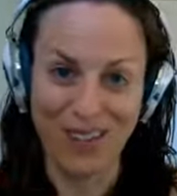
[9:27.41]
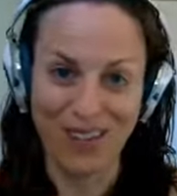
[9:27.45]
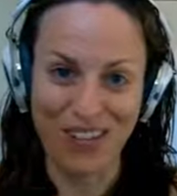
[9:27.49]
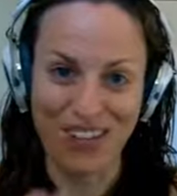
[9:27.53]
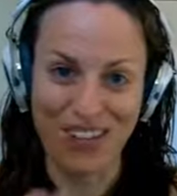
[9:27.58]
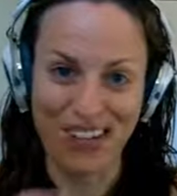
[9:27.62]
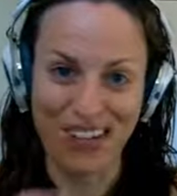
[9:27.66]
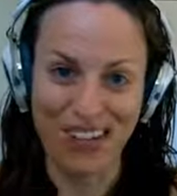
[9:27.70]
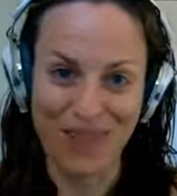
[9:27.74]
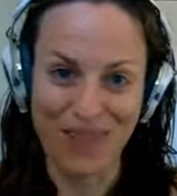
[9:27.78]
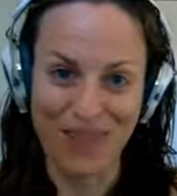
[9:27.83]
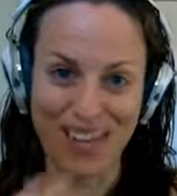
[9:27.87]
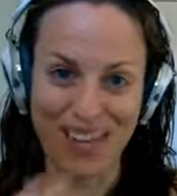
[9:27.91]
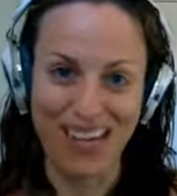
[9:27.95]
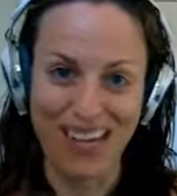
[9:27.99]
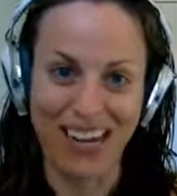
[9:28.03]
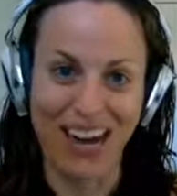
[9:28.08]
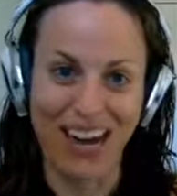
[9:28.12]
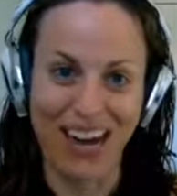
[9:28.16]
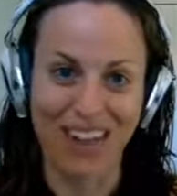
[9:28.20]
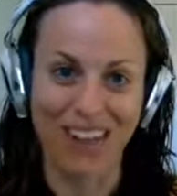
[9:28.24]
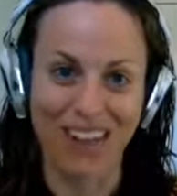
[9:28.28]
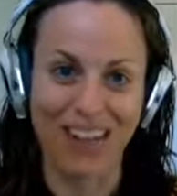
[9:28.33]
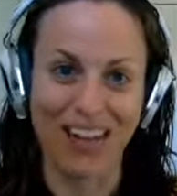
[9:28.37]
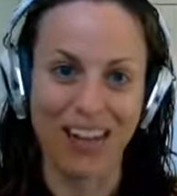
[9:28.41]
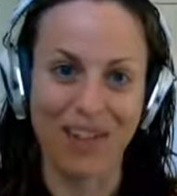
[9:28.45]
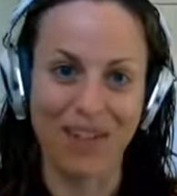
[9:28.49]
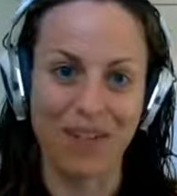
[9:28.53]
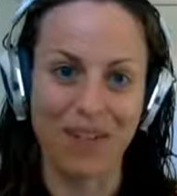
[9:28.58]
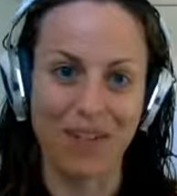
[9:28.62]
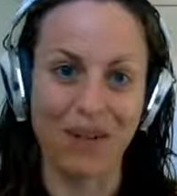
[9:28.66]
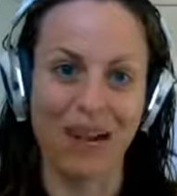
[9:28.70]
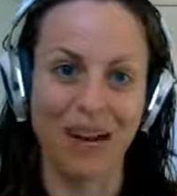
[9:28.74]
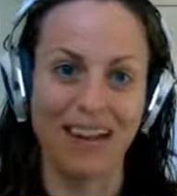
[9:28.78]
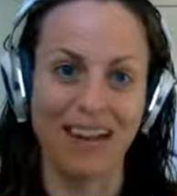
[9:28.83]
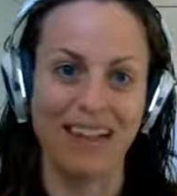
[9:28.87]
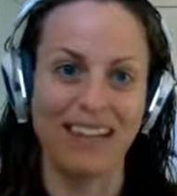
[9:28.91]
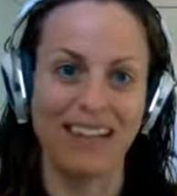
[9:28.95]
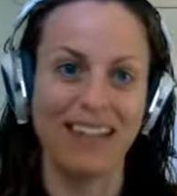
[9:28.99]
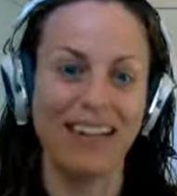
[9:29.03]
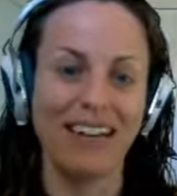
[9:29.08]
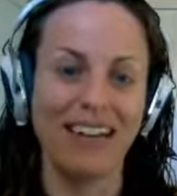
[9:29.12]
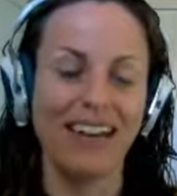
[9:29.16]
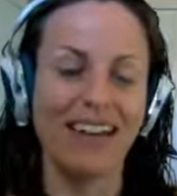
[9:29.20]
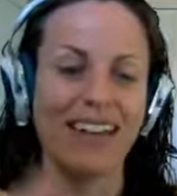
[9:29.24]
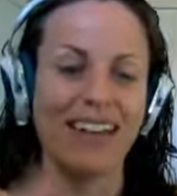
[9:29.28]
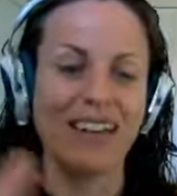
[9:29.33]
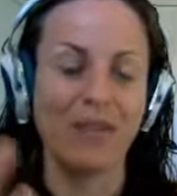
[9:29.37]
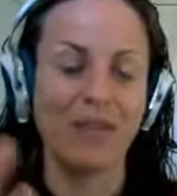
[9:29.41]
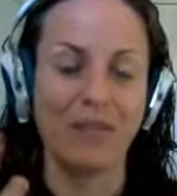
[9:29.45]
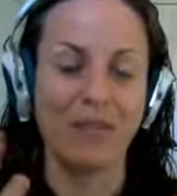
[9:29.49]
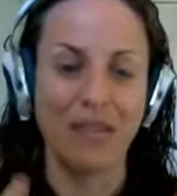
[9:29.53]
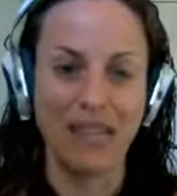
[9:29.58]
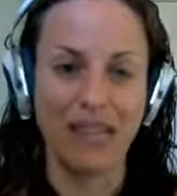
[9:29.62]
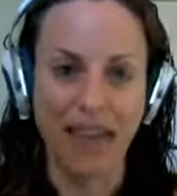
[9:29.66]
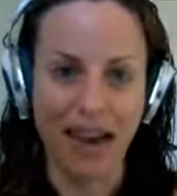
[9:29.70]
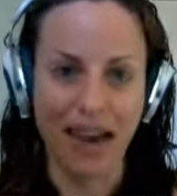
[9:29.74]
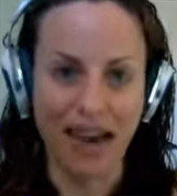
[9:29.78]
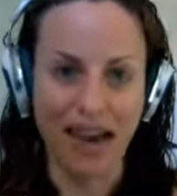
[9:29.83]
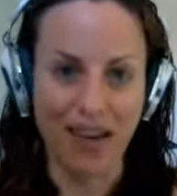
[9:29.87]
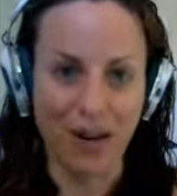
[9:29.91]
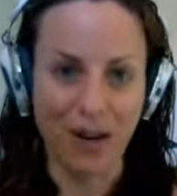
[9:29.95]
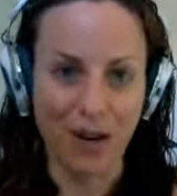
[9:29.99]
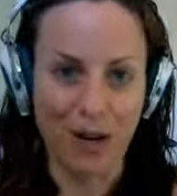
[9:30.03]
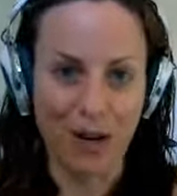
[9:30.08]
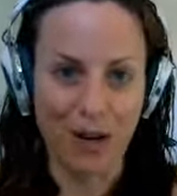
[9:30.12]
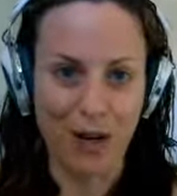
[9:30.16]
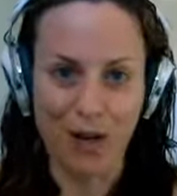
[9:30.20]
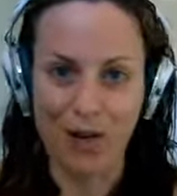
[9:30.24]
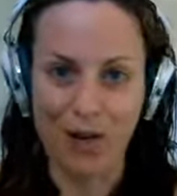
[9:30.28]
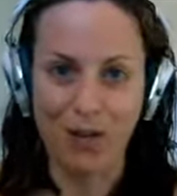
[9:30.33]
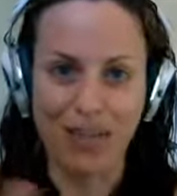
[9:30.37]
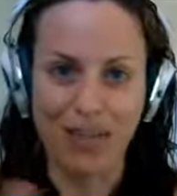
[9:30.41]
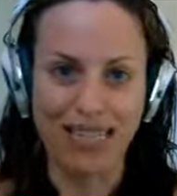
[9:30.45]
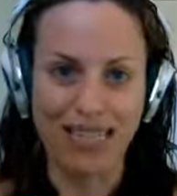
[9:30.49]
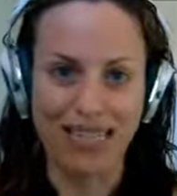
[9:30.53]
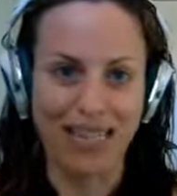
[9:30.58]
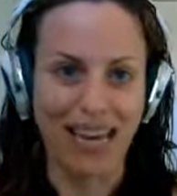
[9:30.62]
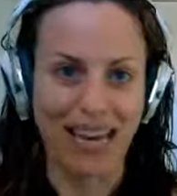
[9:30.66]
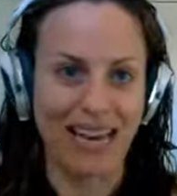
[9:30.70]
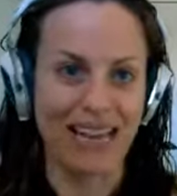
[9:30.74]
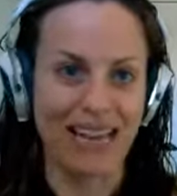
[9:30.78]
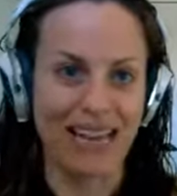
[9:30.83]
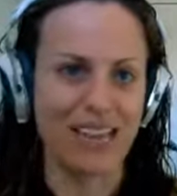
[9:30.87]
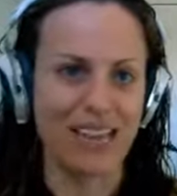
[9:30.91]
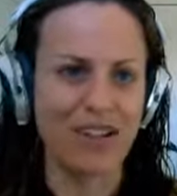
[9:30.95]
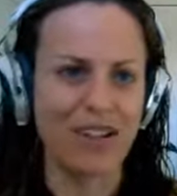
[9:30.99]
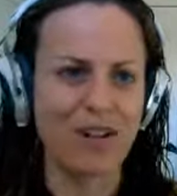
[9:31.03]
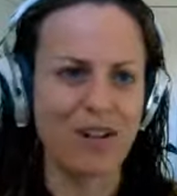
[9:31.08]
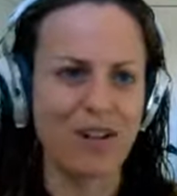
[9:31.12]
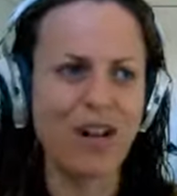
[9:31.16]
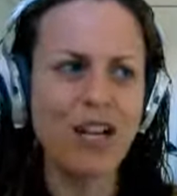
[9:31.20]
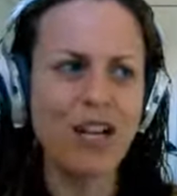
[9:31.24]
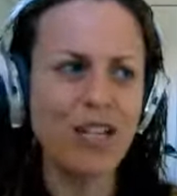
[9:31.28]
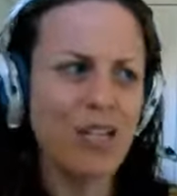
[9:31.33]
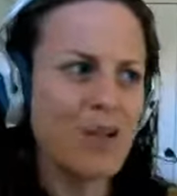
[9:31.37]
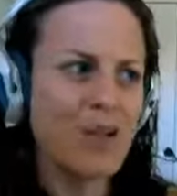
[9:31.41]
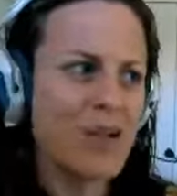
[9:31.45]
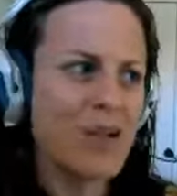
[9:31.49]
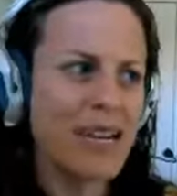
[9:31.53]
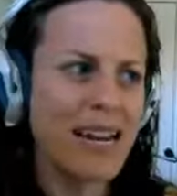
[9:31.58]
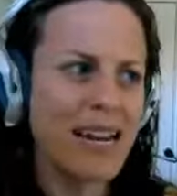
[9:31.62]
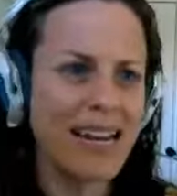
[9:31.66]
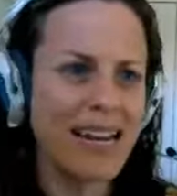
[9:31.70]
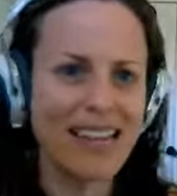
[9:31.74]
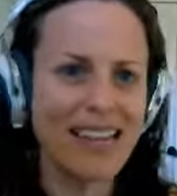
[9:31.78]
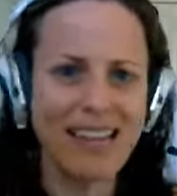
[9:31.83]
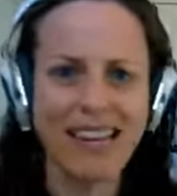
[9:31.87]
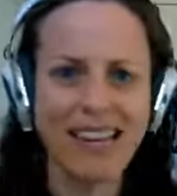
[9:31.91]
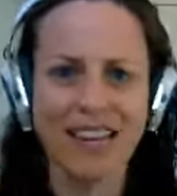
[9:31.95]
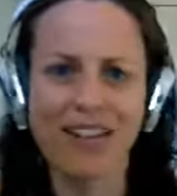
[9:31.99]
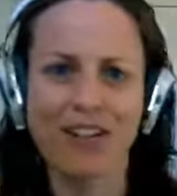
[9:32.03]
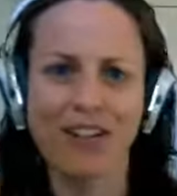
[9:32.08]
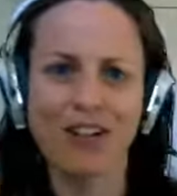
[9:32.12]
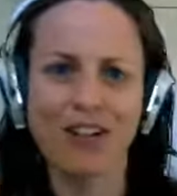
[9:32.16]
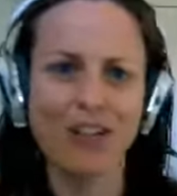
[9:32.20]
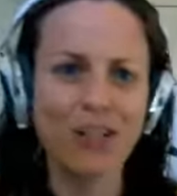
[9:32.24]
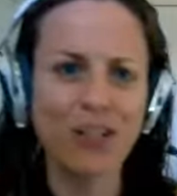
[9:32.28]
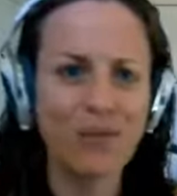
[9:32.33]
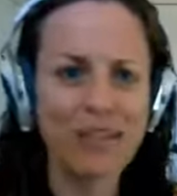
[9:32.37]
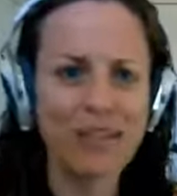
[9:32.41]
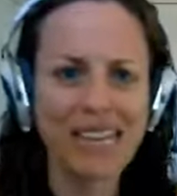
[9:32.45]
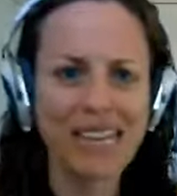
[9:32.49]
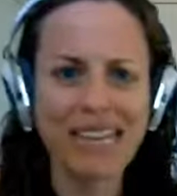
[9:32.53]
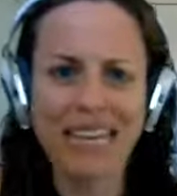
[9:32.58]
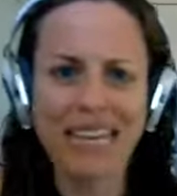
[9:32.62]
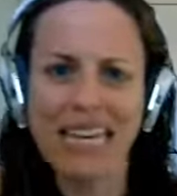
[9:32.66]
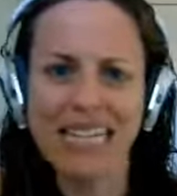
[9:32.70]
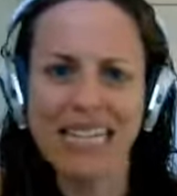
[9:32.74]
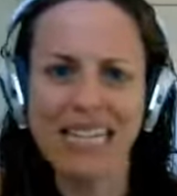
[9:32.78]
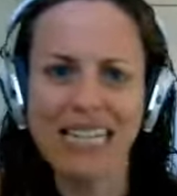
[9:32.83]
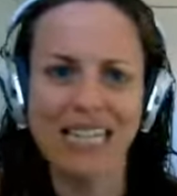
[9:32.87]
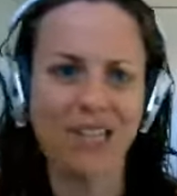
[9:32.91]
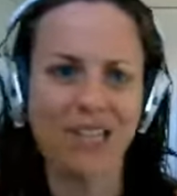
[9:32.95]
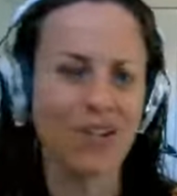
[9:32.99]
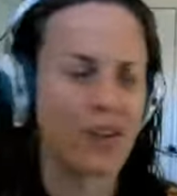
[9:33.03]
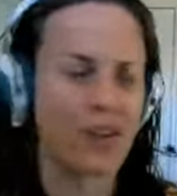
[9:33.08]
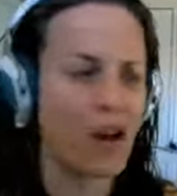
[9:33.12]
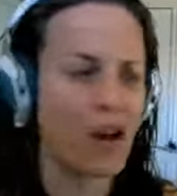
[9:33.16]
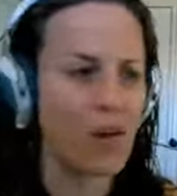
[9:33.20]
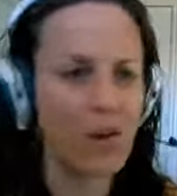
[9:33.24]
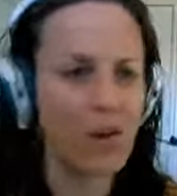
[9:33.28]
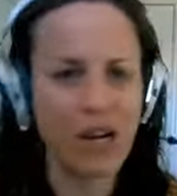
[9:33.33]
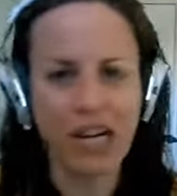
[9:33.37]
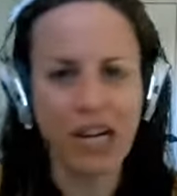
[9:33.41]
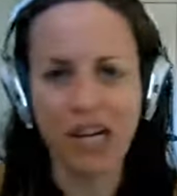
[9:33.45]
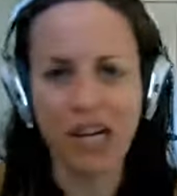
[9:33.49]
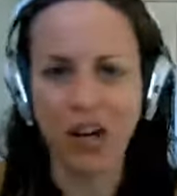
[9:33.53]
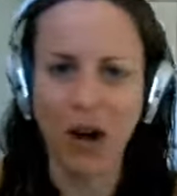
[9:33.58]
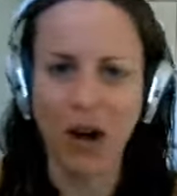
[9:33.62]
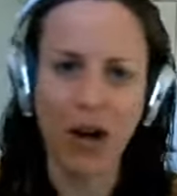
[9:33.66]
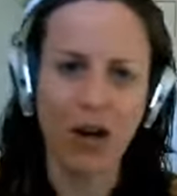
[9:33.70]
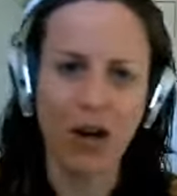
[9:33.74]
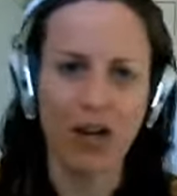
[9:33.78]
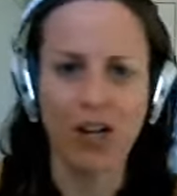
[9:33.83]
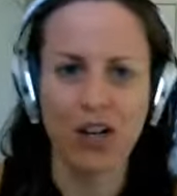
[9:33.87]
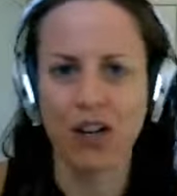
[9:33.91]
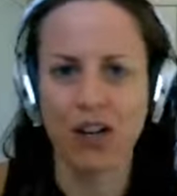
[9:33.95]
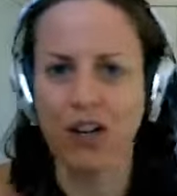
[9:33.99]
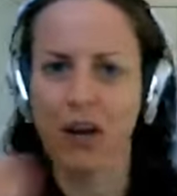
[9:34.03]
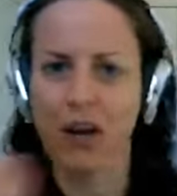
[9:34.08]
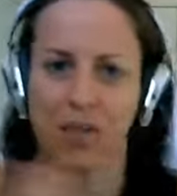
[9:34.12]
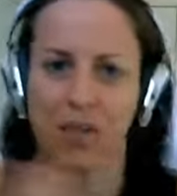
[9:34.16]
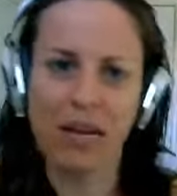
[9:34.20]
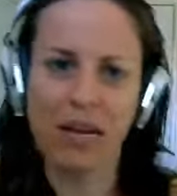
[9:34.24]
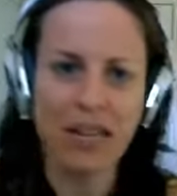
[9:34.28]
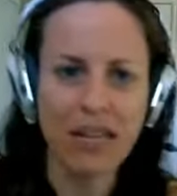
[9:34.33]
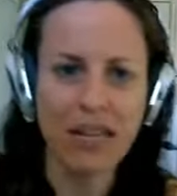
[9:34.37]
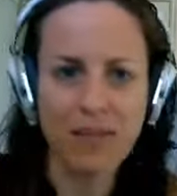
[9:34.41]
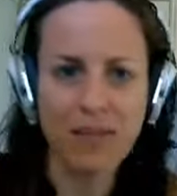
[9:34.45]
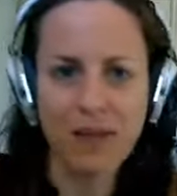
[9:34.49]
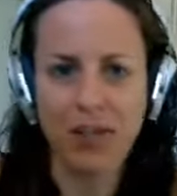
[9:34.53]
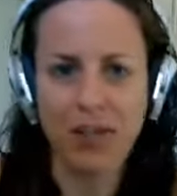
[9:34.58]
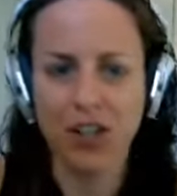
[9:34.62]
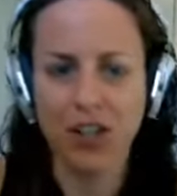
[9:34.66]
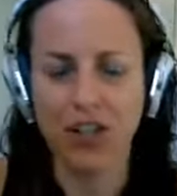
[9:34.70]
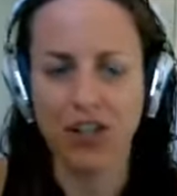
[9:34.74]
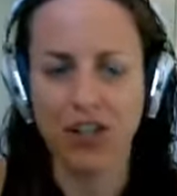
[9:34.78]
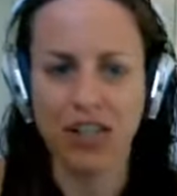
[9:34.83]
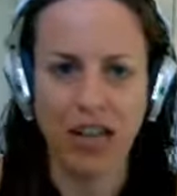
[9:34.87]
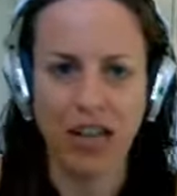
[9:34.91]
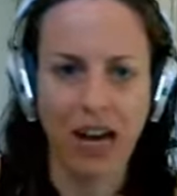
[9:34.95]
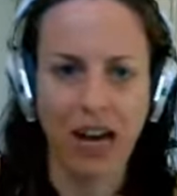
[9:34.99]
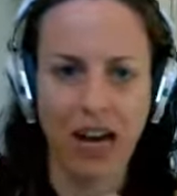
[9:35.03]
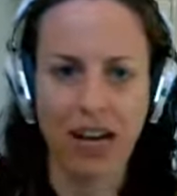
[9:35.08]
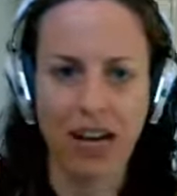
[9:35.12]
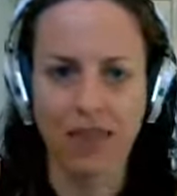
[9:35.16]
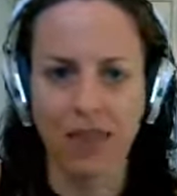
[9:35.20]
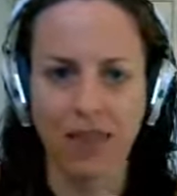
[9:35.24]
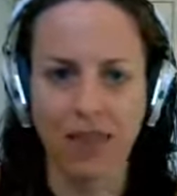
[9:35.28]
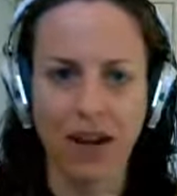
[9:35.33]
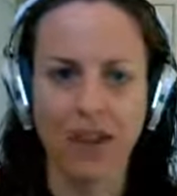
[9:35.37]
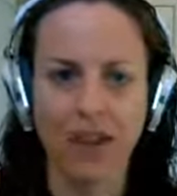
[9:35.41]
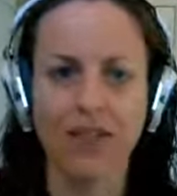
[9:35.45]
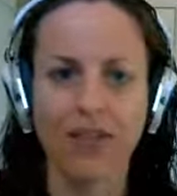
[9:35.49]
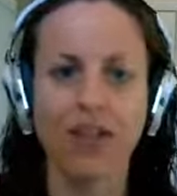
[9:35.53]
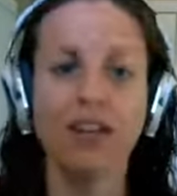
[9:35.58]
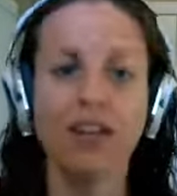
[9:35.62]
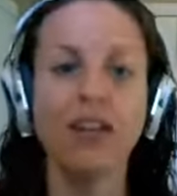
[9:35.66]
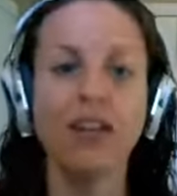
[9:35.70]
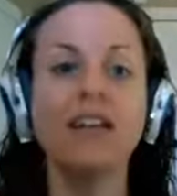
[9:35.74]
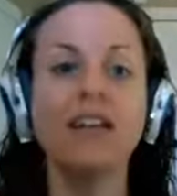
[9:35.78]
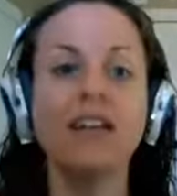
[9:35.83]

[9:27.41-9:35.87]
if you're like me and have a clever brain that will nag on you and say that you're not doing anything, you're just being lazy, you're not working hard, you're not making the most of your time, whatever,